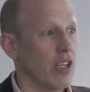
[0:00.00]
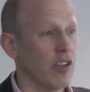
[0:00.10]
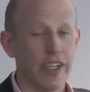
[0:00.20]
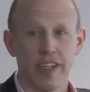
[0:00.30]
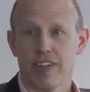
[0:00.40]

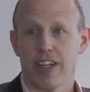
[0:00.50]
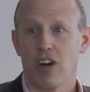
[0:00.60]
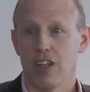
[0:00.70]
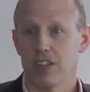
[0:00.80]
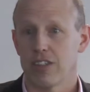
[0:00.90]
You need a
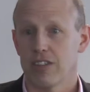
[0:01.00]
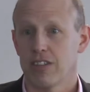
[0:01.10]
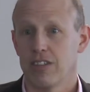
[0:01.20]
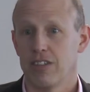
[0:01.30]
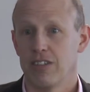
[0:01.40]

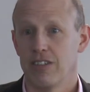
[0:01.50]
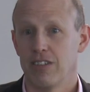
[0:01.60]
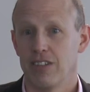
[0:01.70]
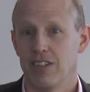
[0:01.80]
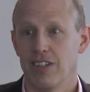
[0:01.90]
psychologist.
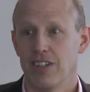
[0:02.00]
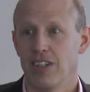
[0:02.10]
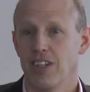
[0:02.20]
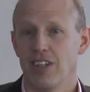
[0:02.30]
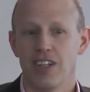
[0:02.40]

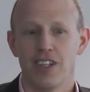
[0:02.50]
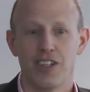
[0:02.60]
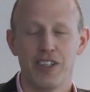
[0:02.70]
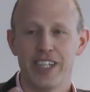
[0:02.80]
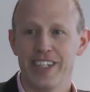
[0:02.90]

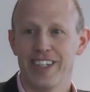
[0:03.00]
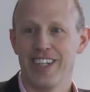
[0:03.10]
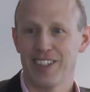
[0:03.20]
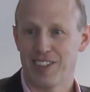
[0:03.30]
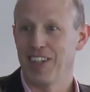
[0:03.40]
You need
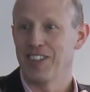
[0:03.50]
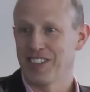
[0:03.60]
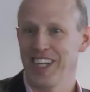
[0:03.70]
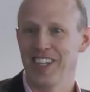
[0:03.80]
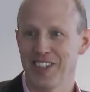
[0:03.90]
to
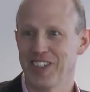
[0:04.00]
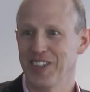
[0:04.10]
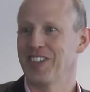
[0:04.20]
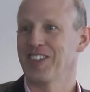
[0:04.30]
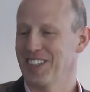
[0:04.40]
understand your
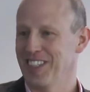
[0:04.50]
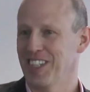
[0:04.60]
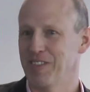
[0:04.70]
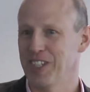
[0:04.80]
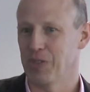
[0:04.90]
users and
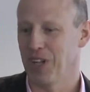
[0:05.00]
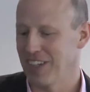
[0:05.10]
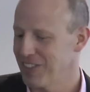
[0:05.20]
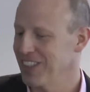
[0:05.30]
individualize.